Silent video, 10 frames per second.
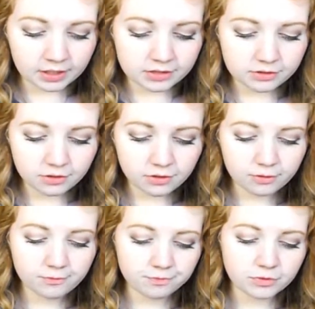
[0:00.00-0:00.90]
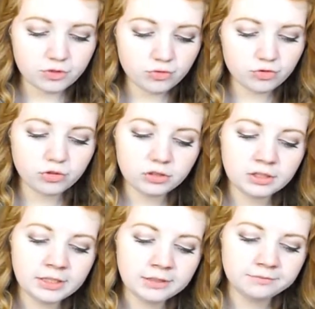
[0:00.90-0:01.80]
So,
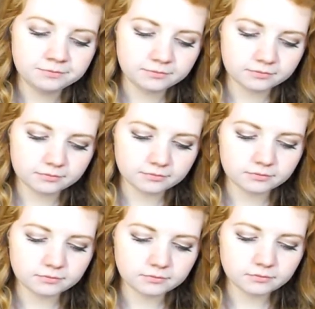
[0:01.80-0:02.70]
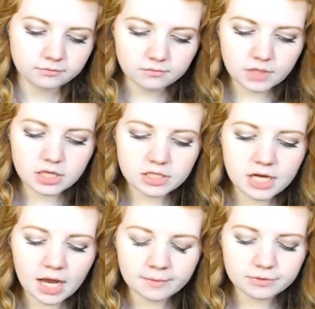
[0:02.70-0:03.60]
usually, the
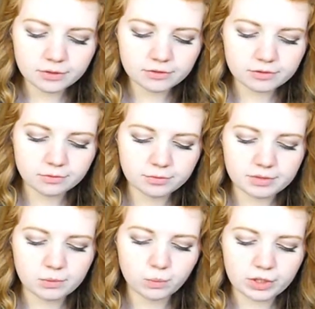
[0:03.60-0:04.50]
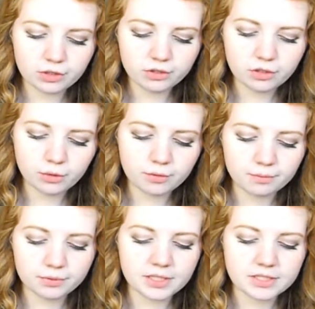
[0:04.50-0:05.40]
top notes would be weird or
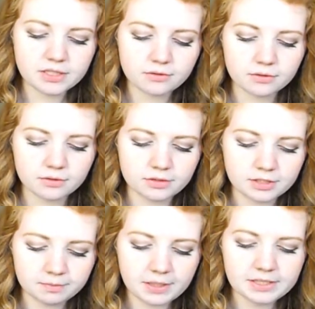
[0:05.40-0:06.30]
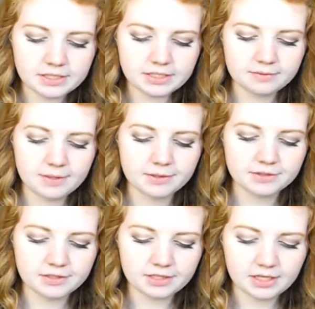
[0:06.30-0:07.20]
unpleasant or spicy
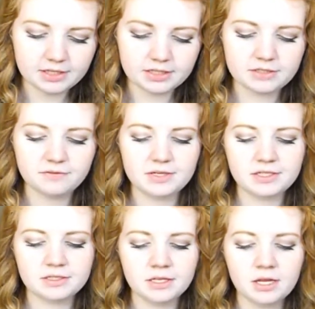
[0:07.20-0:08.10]
smells in this phase.